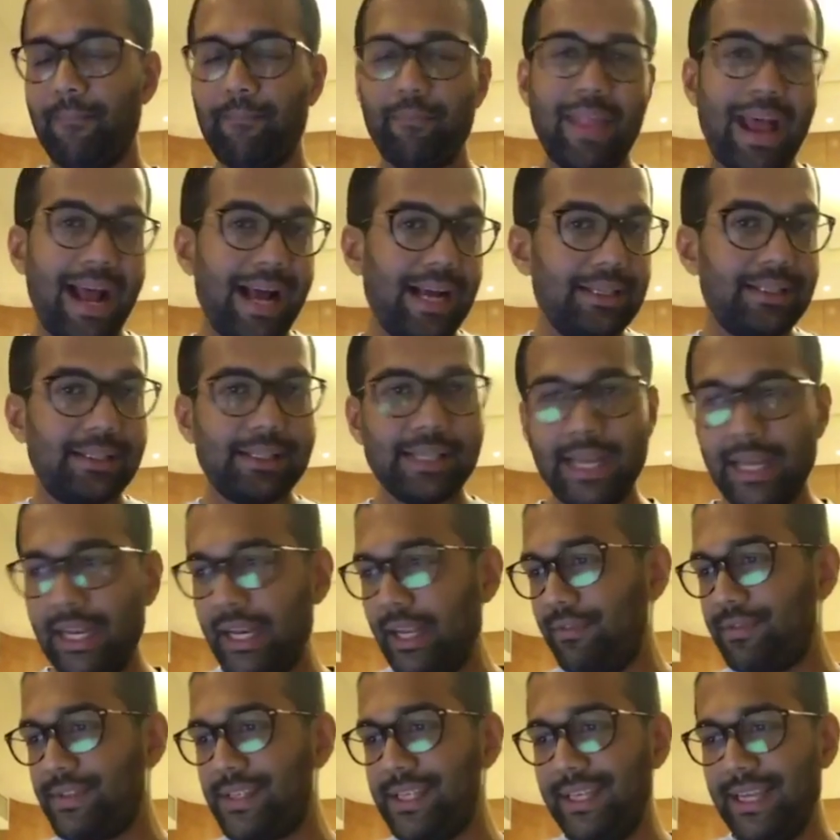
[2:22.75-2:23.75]
has
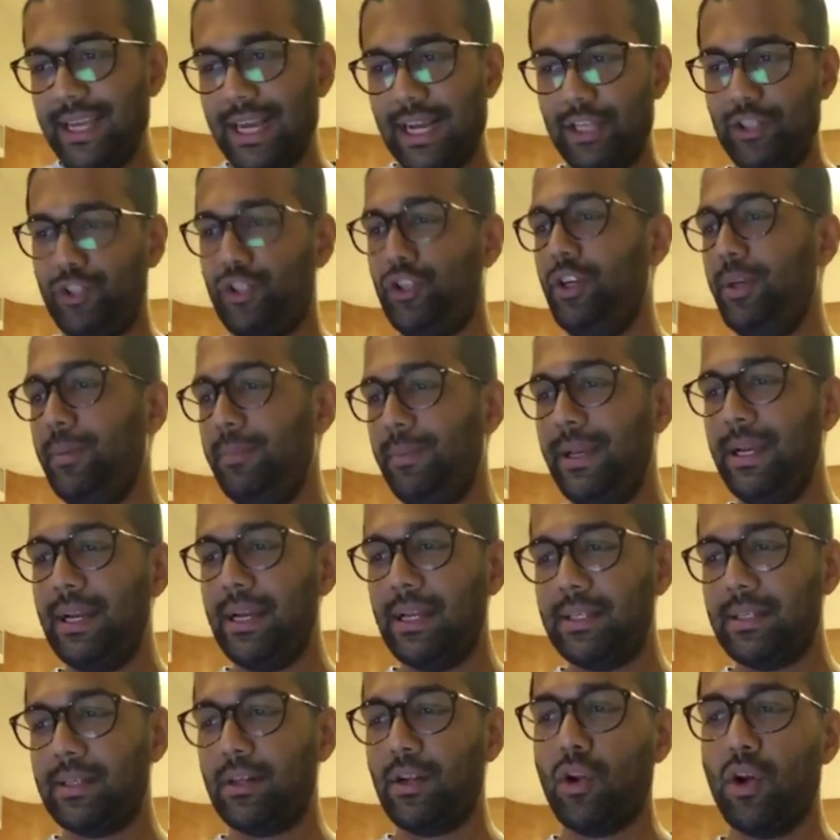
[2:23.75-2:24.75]
NFC, has
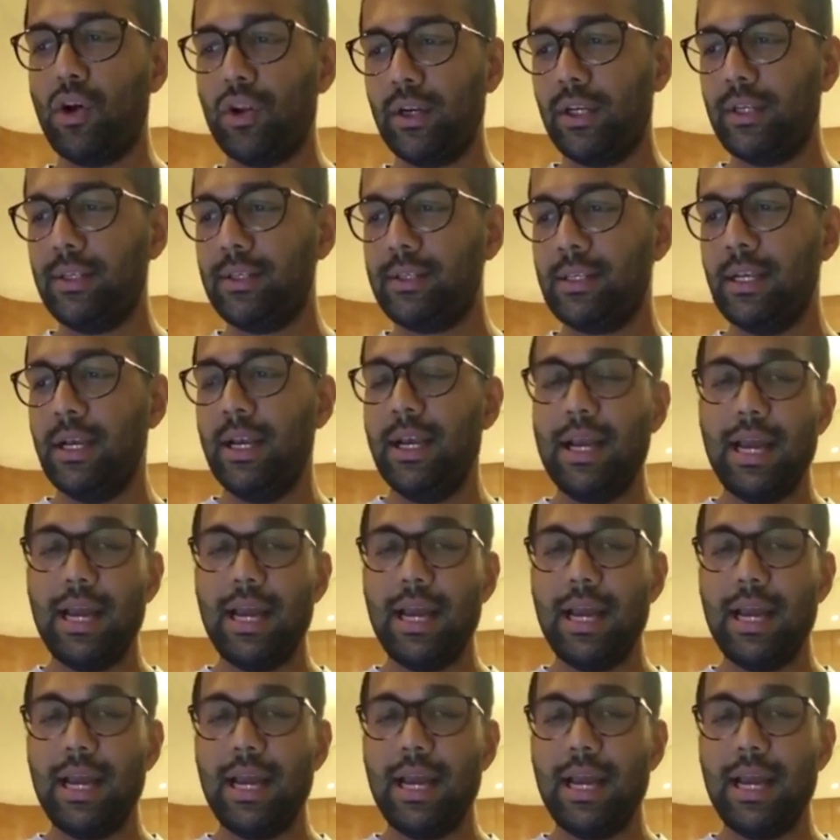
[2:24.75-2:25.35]
GPS, GLONASS,